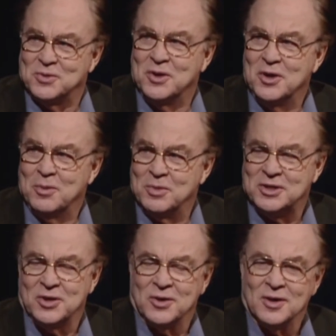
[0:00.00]
from
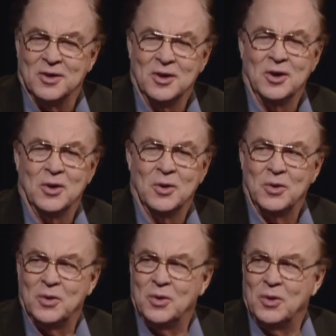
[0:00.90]
material. What
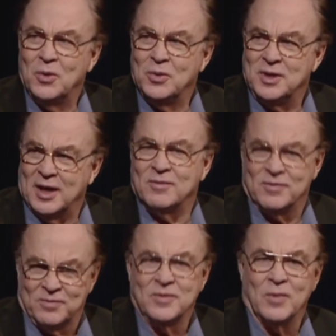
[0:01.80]
screenplay format? Yeah,
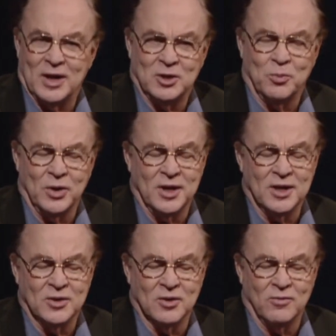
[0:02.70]
right, so to put it, it
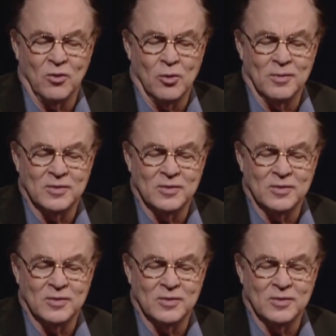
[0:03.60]
into the form of a